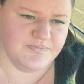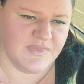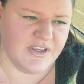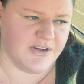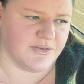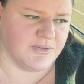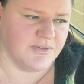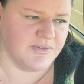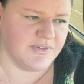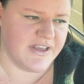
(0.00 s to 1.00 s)
you know,
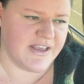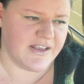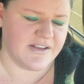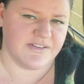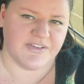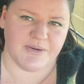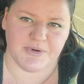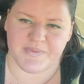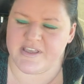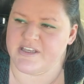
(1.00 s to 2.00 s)

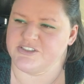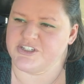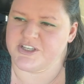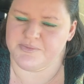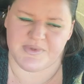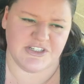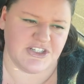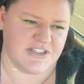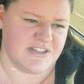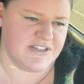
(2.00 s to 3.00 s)
fibromyalgia can be
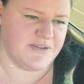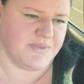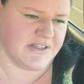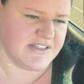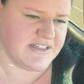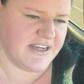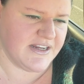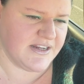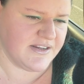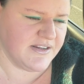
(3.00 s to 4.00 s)
just as
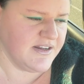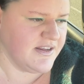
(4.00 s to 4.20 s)
debilitating.